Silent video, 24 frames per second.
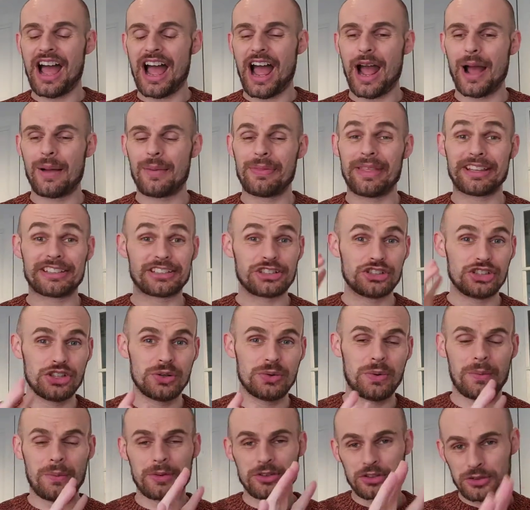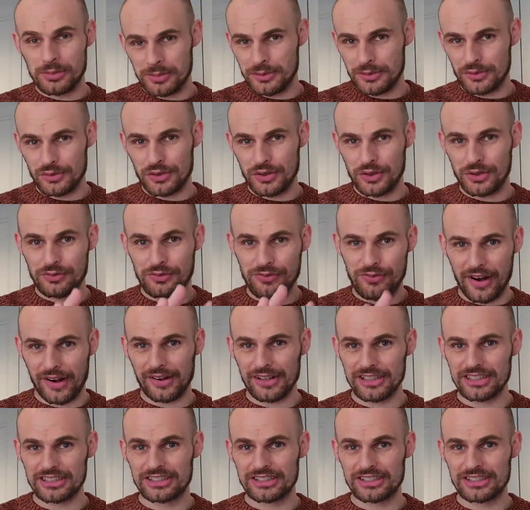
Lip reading: and there's a new one which we'll be reviewing very